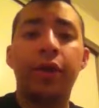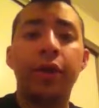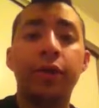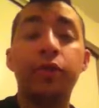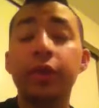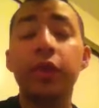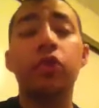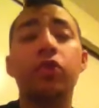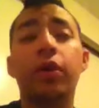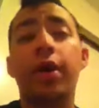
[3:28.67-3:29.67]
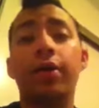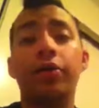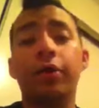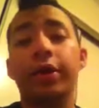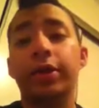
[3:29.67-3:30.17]
and it's really cool how they're
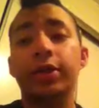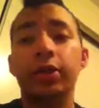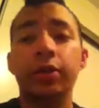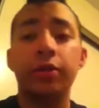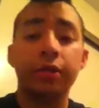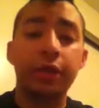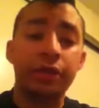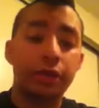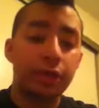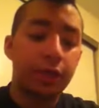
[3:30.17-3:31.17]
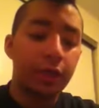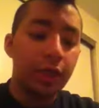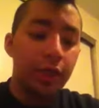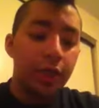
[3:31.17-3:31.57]
doing it too. It's really interesting.